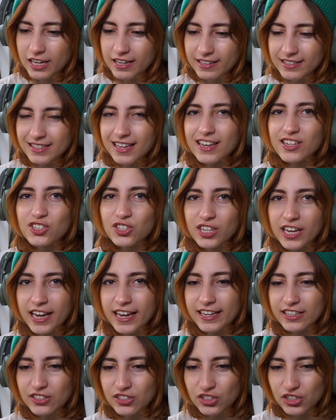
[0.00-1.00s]
slash
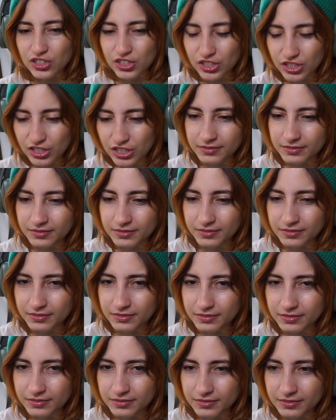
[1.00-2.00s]
catch. Oh
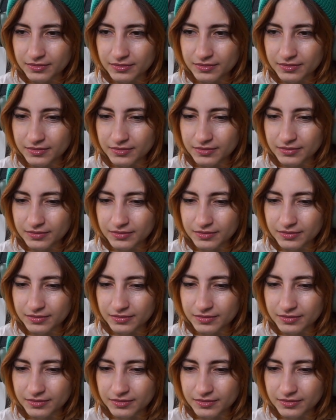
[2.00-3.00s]

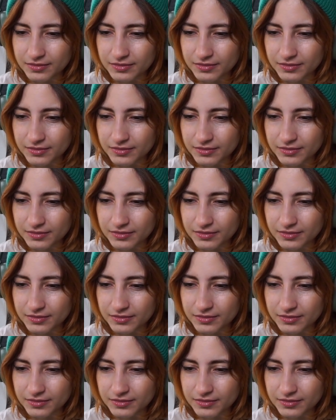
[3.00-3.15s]
no,